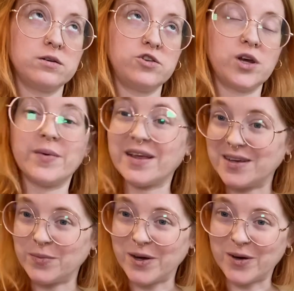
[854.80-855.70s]
Gemini,
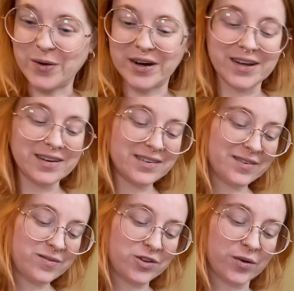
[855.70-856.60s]
Libra, Aquarius
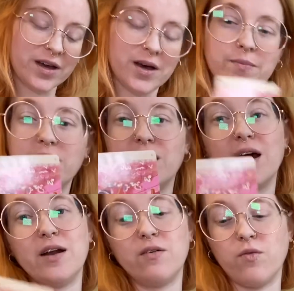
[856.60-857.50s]
showing up. The
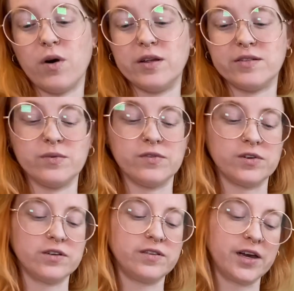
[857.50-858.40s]
Nine of Wands in
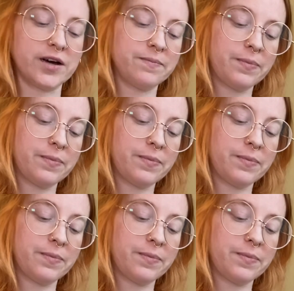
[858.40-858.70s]
reverse, yeah.